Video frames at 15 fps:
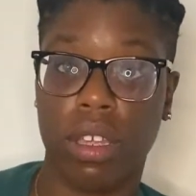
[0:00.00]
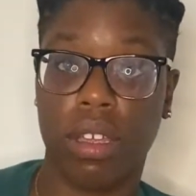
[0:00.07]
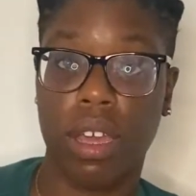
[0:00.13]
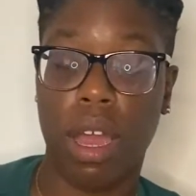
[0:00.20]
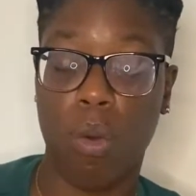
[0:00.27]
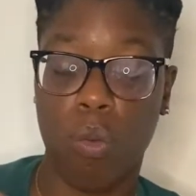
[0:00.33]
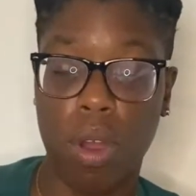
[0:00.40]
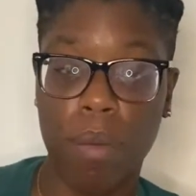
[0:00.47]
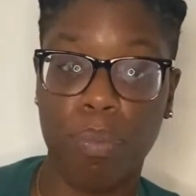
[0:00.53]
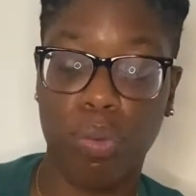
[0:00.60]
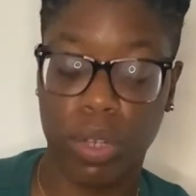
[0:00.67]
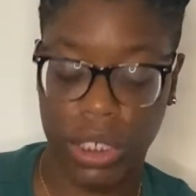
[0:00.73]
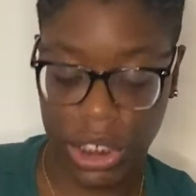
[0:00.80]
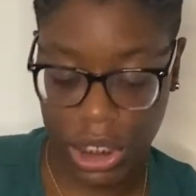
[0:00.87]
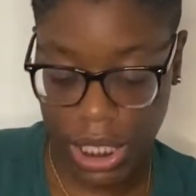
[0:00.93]
at one
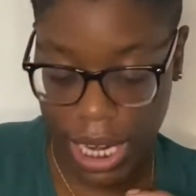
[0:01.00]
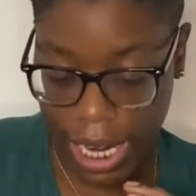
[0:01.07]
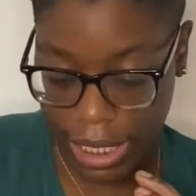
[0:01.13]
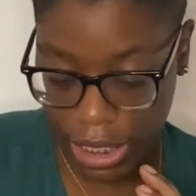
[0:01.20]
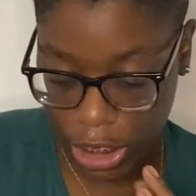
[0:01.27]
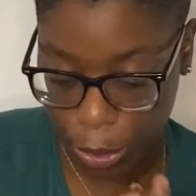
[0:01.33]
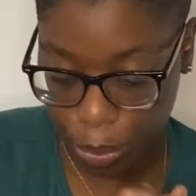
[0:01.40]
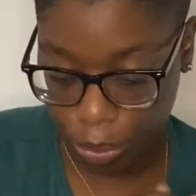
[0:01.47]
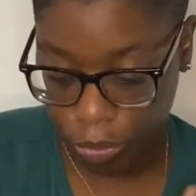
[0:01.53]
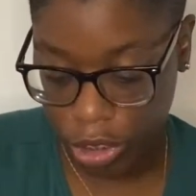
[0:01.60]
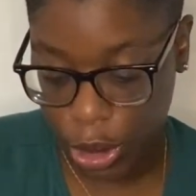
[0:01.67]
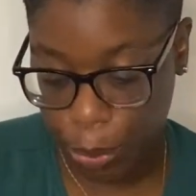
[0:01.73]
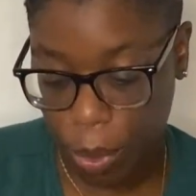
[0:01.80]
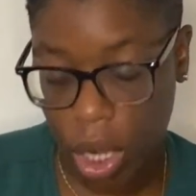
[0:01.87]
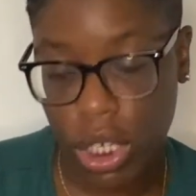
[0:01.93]
point, she had
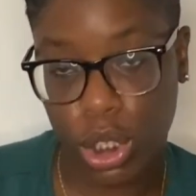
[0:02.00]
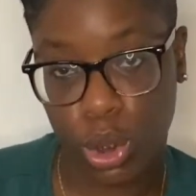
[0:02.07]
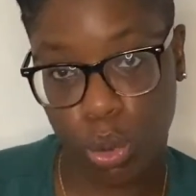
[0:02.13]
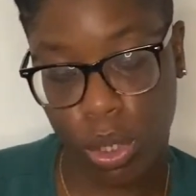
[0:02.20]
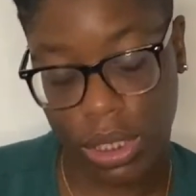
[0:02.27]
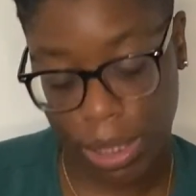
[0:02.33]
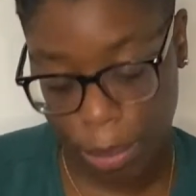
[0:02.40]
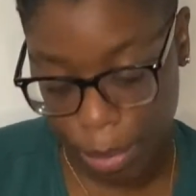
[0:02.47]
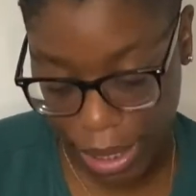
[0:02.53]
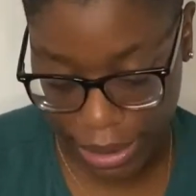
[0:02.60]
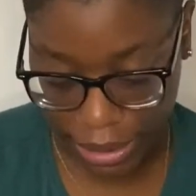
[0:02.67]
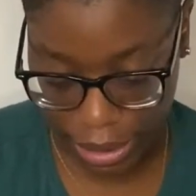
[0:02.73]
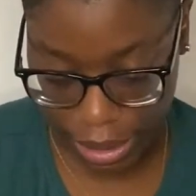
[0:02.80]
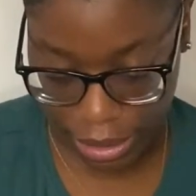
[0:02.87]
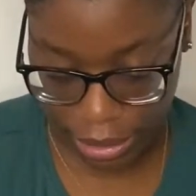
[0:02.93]
responded to a
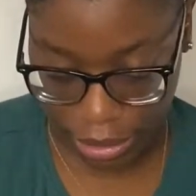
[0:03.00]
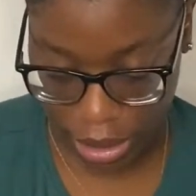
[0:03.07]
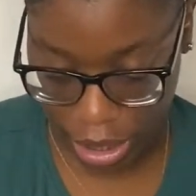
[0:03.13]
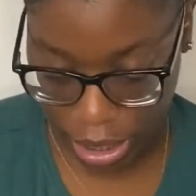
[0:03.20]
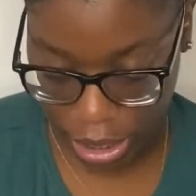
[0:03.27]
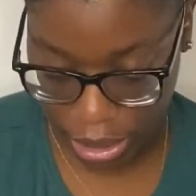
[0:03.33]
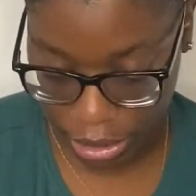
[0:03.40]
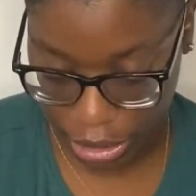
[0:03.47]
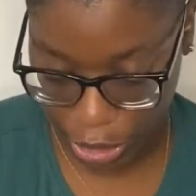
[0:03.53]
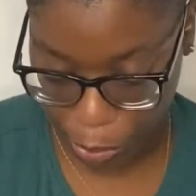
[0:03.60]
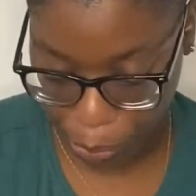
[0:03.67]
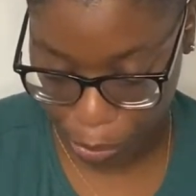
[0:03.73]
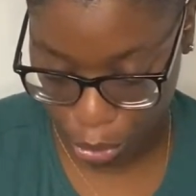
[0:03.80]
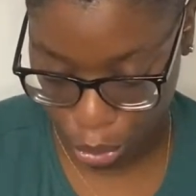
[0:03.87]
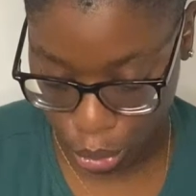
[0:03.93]
domestic
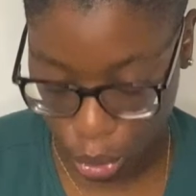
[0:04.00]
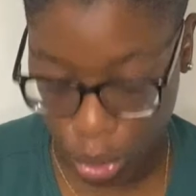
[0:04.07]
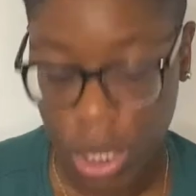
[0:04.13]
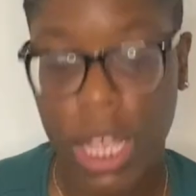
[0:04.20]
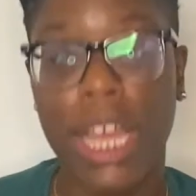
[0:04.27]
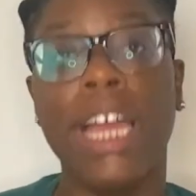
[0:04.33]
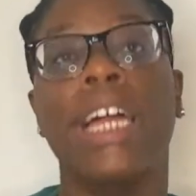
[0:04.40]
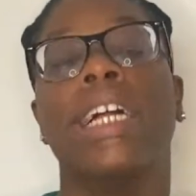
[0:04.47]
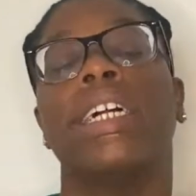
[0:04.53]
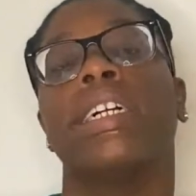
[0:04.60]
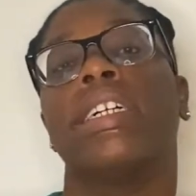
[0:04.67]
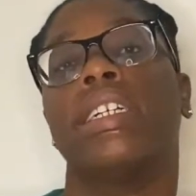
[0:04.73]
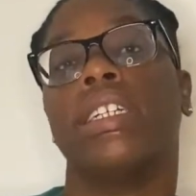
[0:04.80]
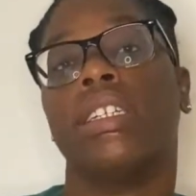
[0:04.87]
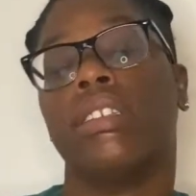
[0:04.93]
dispute.
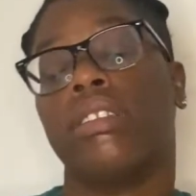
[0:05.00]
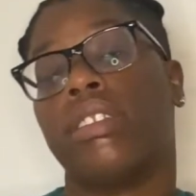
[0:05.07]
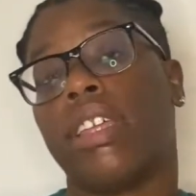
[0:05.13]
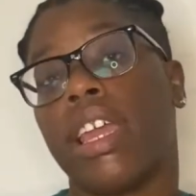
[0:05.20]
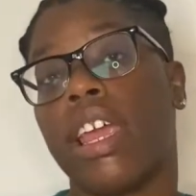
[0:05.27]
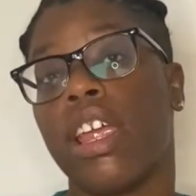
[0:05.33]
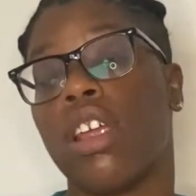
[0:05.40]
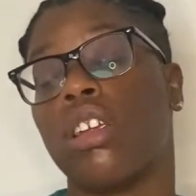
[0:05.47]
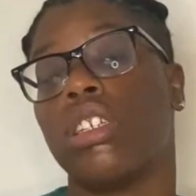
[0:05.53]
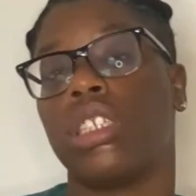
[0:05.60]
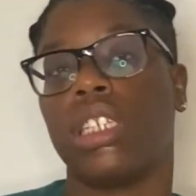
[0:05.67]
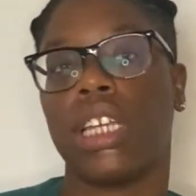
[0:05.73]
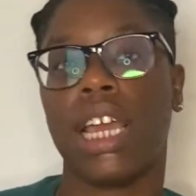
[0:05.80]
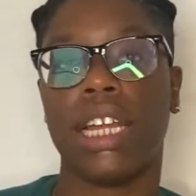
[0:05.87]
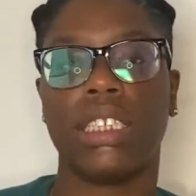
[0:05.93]
There,
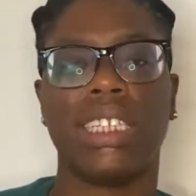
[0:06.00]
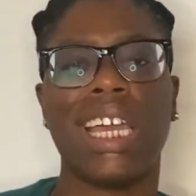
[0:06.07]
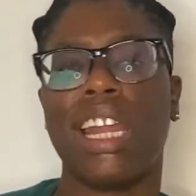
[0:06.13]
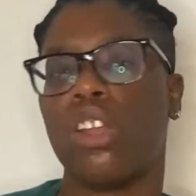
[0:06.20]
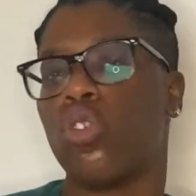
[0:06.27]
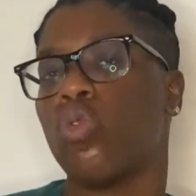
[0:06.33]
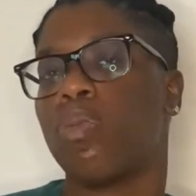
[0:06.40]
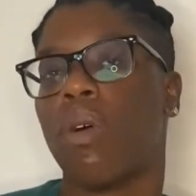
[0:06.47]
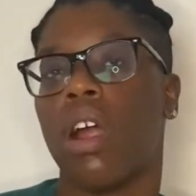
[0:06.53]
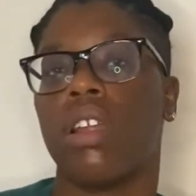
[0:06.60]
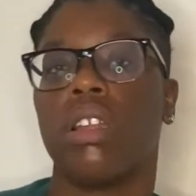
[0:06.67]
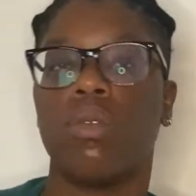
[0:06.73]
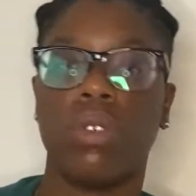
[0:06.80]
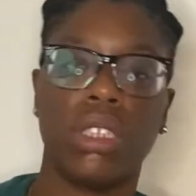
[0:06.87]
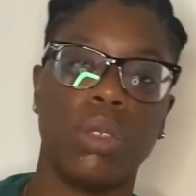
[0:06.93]
she got a new
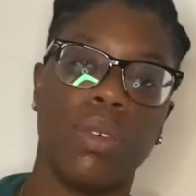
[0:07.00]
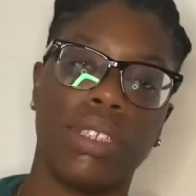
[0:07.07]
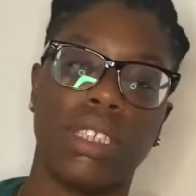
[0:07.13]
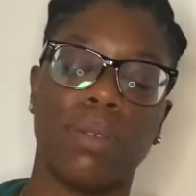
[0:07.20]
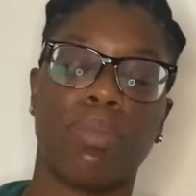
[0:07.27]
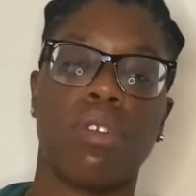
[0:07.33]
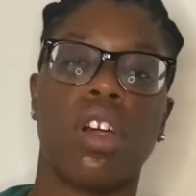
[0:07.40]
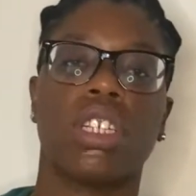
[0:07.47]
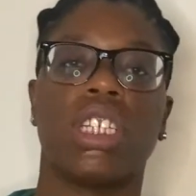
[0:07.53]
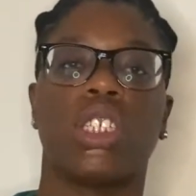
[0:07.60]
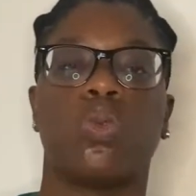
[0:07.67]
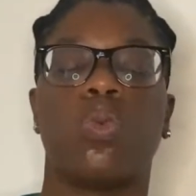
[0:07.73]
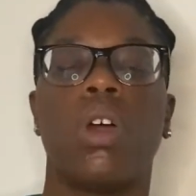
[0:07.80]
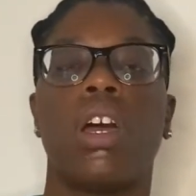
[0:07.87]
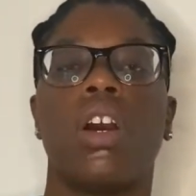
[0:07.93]
partner when she went to the Bronx as
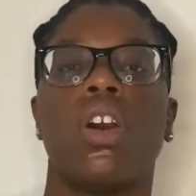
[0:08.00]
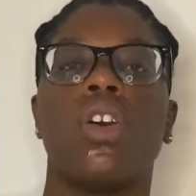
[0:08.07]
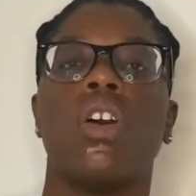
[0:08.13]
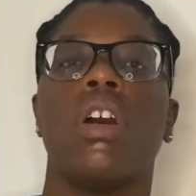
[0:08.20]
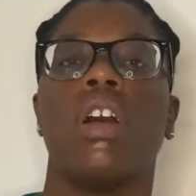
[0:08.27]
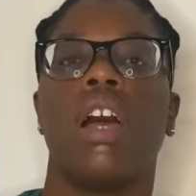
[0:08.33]
well.